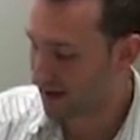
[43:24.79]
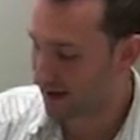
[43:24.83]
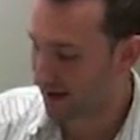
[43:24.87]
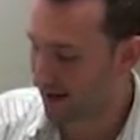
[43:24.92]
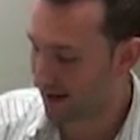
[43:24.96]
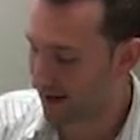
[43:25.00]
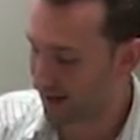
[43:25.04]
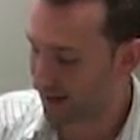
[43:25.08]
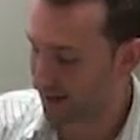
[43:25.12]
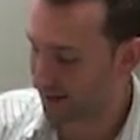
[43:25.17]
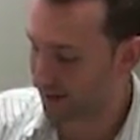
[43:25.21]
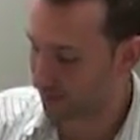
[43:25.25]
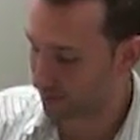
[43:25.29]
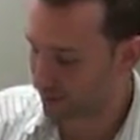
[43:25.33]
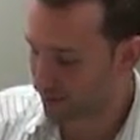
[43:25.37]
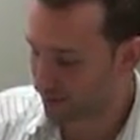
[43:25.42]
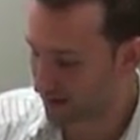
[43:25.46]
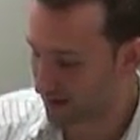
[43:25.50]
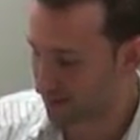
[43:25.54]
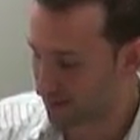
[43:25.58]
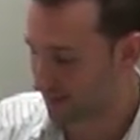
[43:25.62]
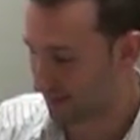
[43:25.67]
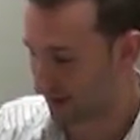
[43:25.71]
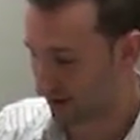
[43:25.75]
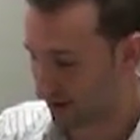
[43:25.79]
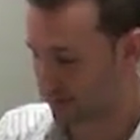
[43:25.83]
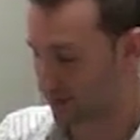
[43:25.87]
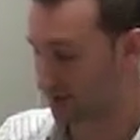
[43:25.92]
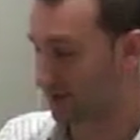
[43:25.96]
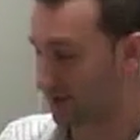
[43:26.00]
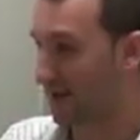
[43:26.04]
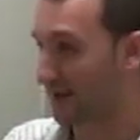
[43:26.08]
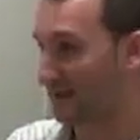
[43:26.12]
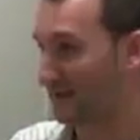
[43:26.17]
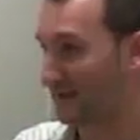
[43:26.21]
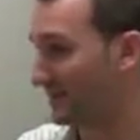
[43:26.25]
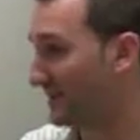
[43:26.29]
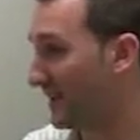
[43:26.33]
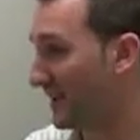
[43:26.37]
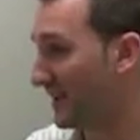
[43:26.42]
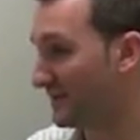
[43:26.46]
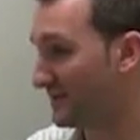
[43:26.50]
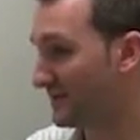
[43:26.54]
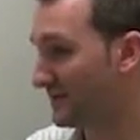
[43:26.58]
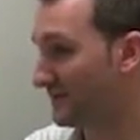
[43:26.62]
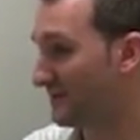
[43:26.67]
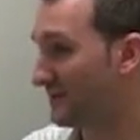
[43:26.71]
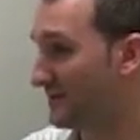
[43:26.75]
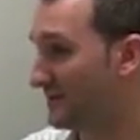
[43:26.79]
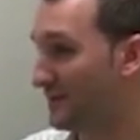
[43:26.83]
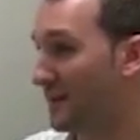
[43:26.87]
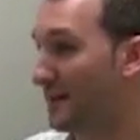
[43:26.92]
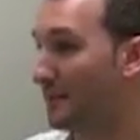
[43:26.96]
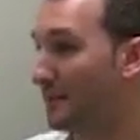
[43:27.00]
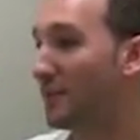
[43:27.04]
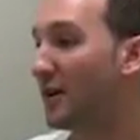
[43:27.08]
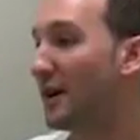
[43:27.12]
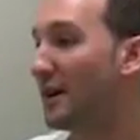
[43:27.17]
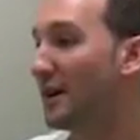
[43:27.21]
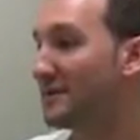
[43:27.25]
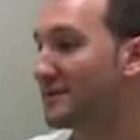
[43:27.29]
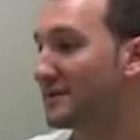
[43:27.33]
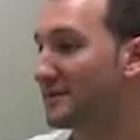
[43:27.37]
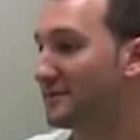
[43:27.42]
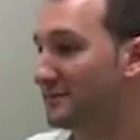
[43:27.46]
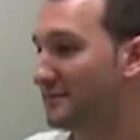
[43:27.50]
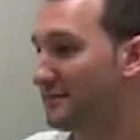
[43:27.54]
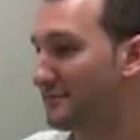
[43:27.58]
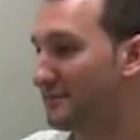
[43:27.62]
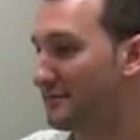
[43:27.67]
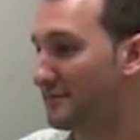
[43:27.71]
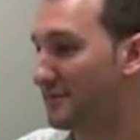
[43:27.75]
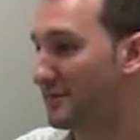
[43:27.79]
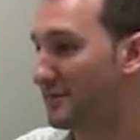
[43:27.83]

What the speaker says: and we make sure that it stays the same price.